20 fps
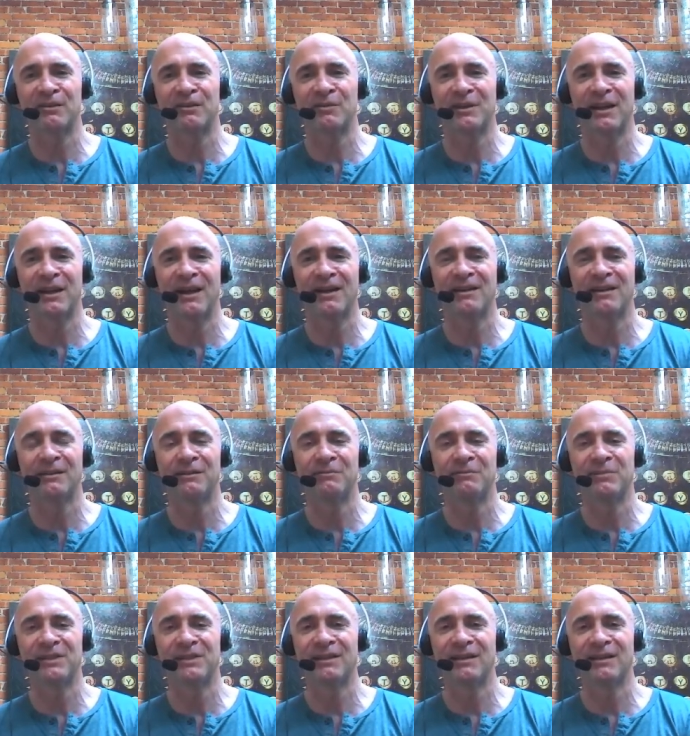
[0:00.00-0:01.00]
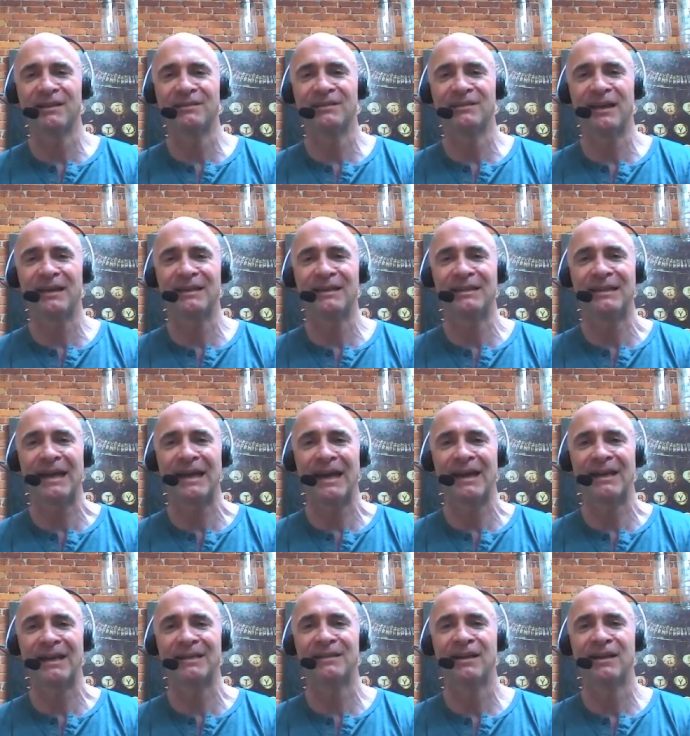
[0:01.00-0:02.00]
So again, it'll be a
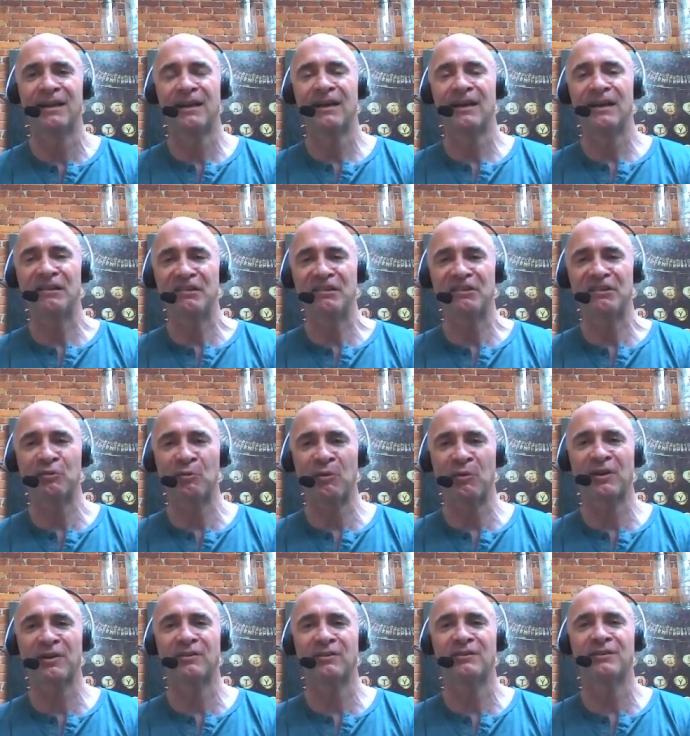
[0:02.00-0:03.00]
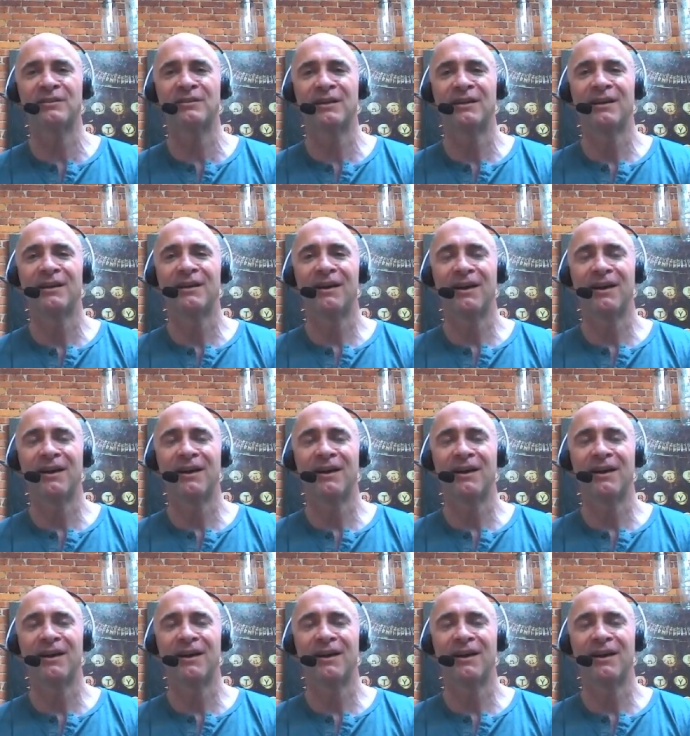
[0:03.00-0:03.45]
gay historical,